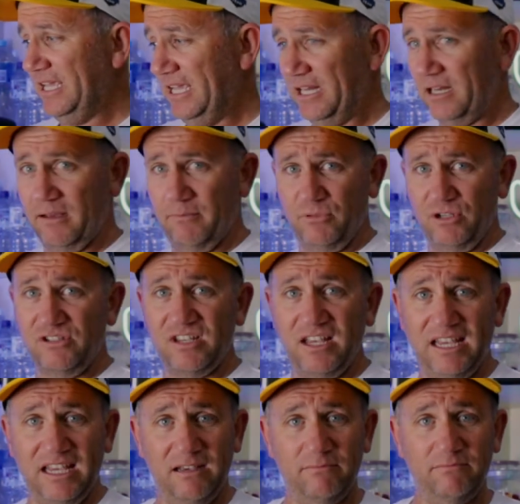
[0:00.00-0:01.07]
in a
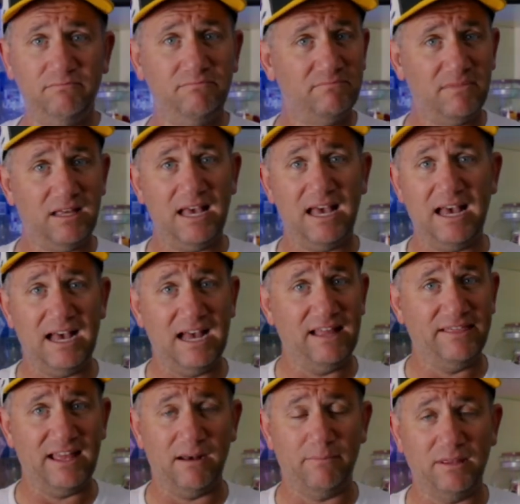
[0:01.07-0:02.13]
museum,
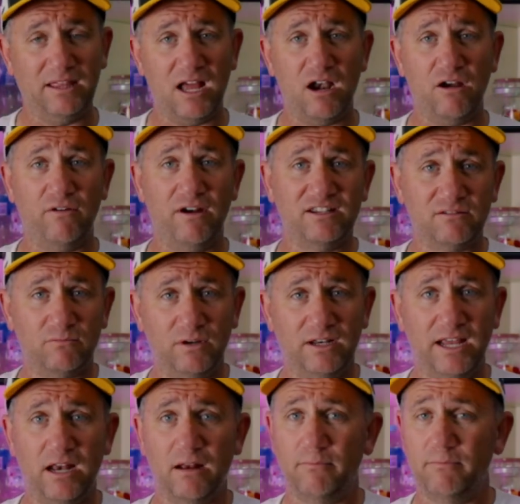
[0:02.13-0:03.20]
and that'll be the only reason we
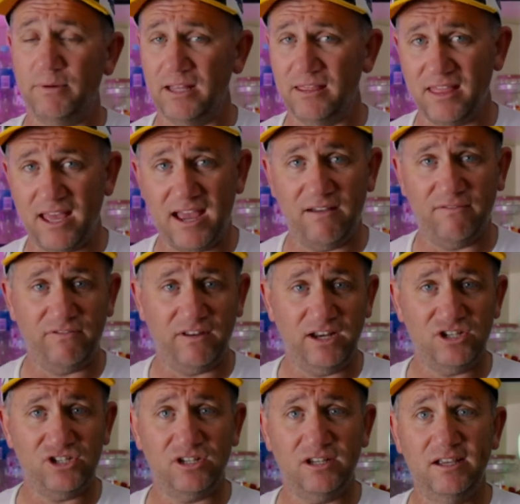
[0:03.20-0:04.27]
need them, but they are
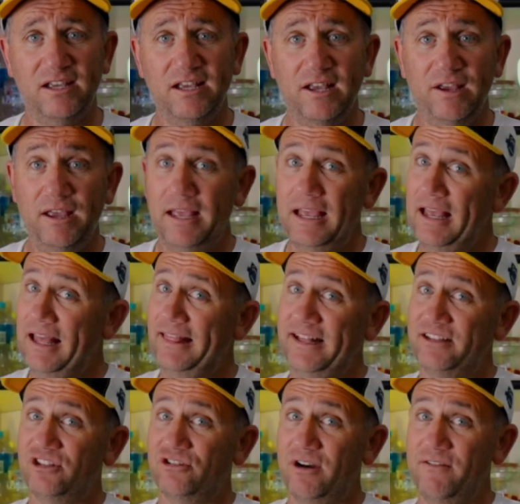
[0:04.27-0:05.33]
finished. And
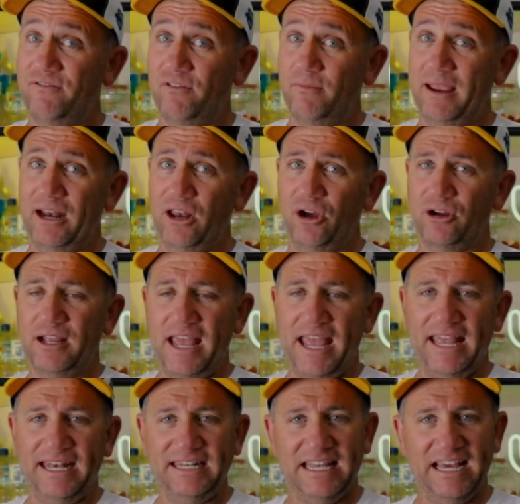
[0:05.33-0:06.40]
that's straight from Elon,
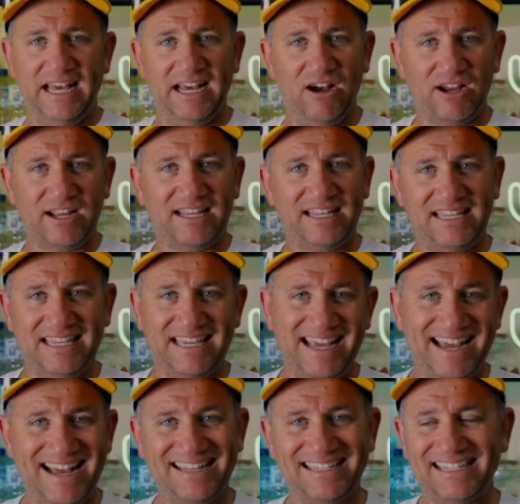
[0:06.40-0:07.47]
and I
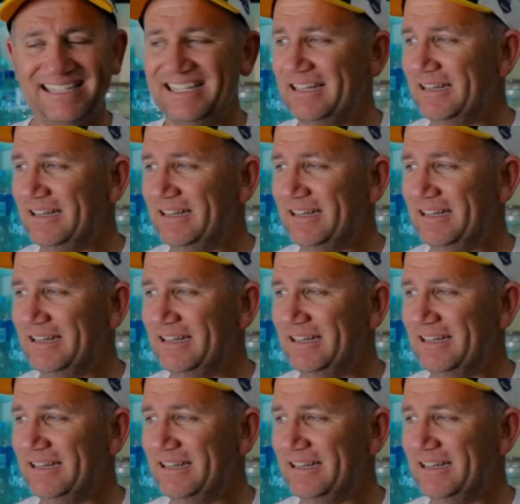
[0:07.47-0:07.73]
cannot